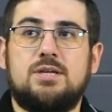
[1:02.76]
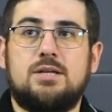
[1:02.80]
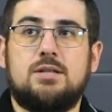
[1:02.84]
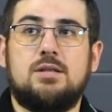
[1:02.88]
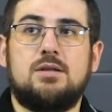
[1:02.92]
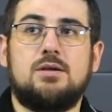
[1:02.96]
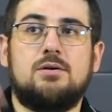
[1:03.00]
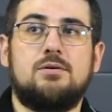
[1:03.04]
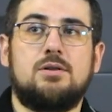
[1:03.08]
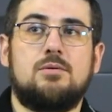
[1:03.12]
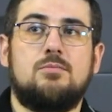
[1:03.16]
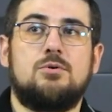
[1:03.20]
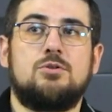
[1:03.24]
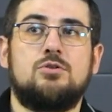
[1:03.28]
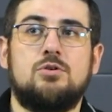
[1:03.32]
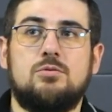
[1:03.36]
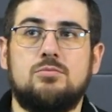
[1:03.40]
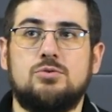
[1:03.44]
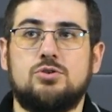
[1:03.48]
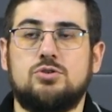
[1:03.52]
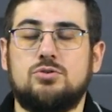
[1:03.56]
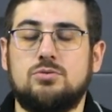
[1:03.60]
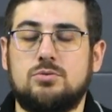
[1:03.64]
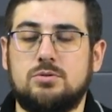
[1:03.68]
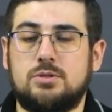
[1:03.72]
we
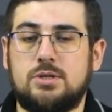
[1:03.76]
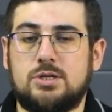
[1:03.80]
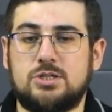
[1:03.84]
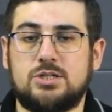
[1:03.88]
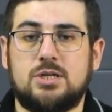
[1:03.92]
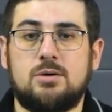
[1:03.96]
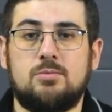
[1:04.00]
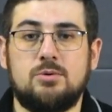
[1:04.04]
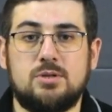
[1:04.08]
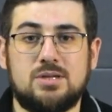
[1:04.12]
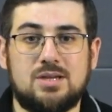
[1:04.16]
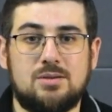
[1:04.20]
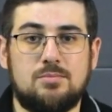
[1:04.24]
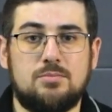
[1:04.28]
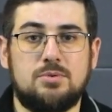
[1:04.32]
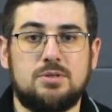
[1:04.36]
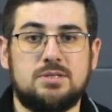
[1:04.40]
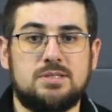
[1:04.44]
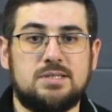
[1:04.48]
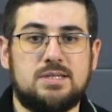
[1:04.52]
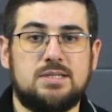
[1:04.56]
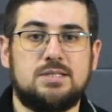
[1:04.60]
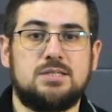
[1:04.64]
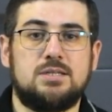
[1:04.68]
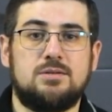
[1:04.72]
necessarily say that there
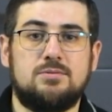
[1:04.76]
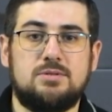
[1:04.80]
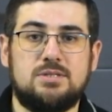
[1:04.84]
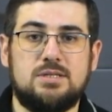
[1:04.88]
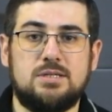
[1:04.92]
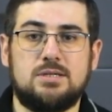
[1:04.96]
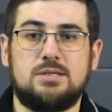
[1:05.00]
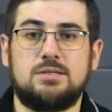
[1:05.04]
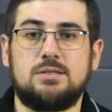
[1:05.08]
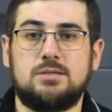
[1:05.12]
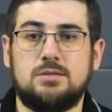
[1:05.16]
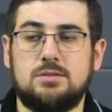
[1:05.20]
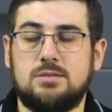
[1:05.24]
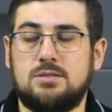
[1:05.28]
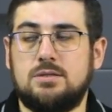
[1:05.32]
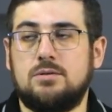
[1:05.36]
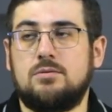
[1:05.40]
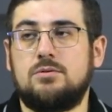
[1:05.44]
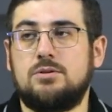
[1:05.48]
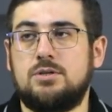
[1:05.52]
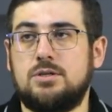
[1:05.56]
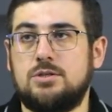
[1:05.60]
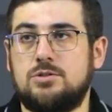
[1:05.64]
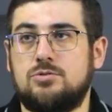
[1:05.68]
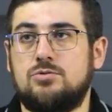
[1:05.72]
must be compensation for
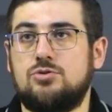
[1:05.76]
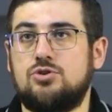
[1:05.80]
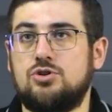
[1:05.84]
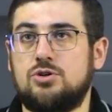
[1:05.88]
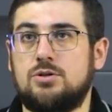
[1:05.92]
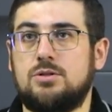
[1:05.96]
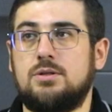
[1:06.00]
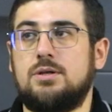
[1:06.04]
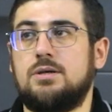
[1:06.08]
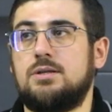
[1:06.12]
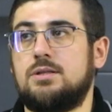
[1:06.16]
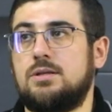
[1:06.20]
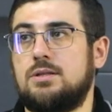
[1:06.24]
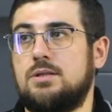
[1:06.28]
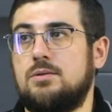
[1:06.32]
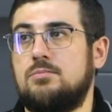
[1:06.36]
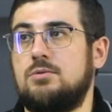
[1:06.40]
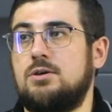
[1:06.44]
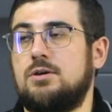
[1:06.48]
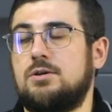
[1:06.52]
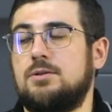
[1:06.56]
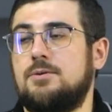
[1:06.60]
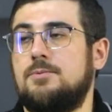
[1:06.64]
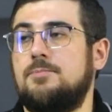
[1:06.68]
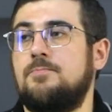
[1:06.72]
all the forces acting
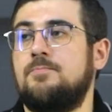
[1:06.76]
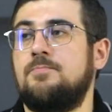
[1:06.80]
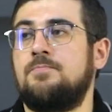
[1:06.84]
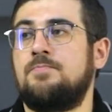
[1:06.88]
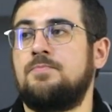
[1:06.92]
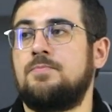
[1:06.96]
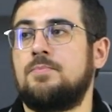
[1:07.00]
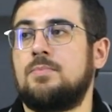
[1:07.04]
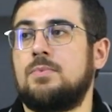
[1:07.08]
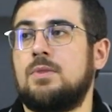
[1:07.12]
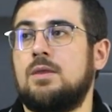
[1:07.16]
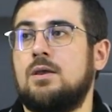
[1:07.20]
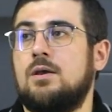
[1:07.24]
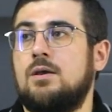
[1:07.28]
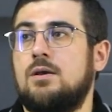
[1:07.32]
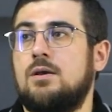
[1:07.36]
on this object.